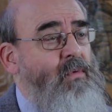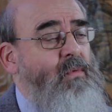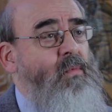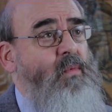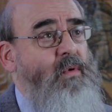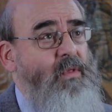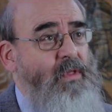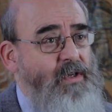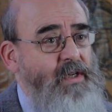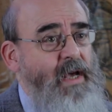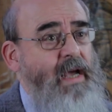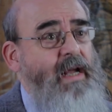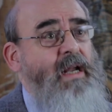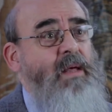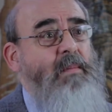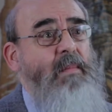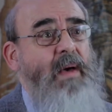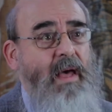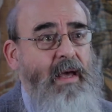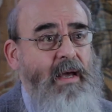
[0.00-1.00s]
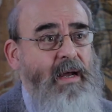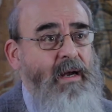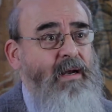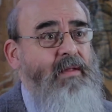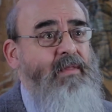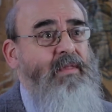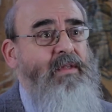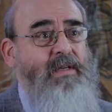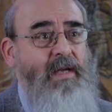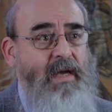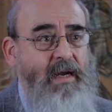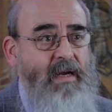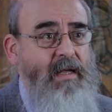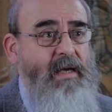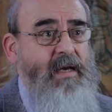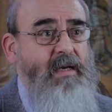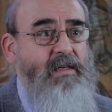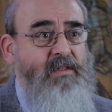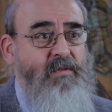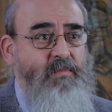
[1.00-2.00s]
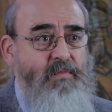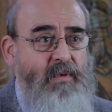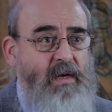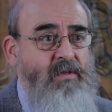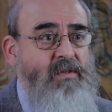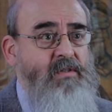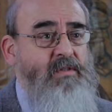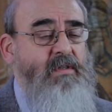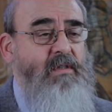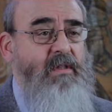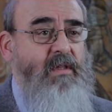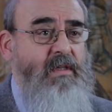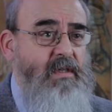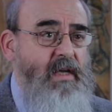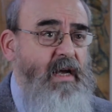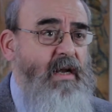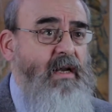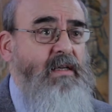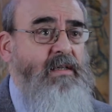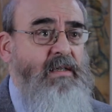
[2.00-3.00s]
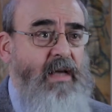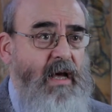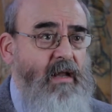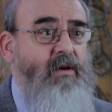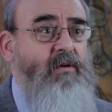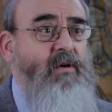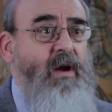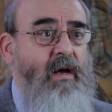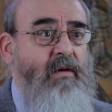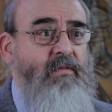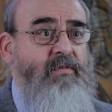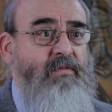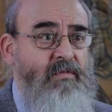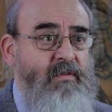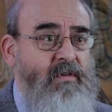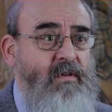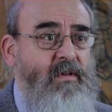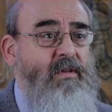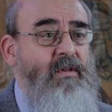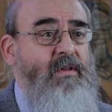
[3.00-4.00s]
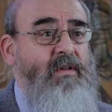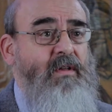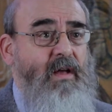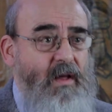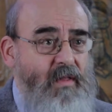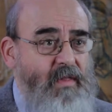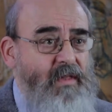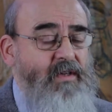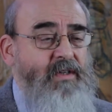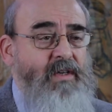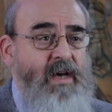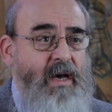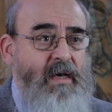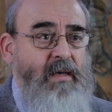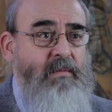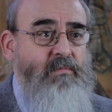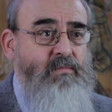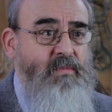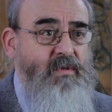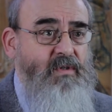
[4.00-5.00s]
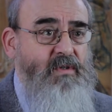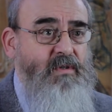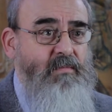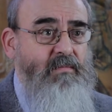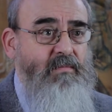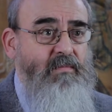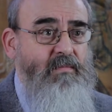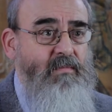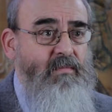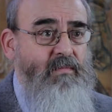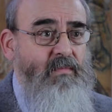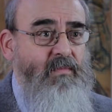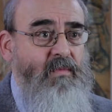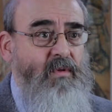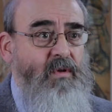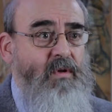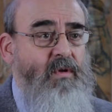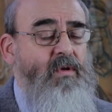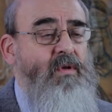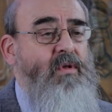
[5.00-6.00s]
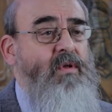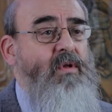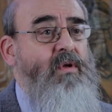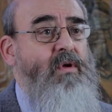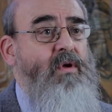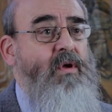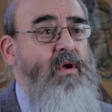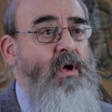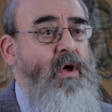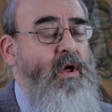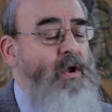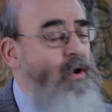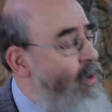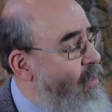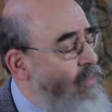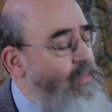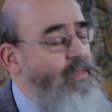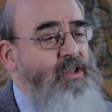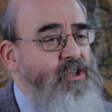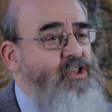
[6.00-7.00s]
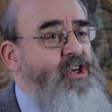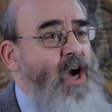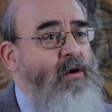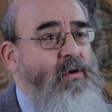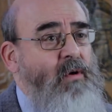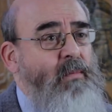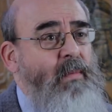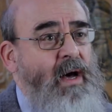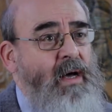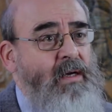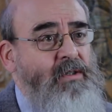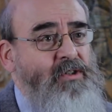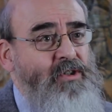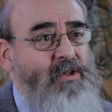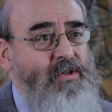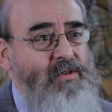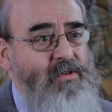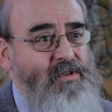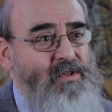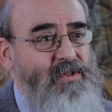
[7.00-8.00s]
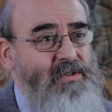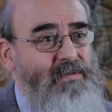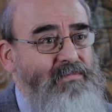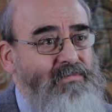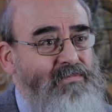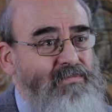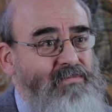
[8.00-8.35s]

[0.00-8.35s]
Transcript: were the Daily Mail and the Daily Express and the Daily Telegraph and the Times. Not the Jarrow Marchers.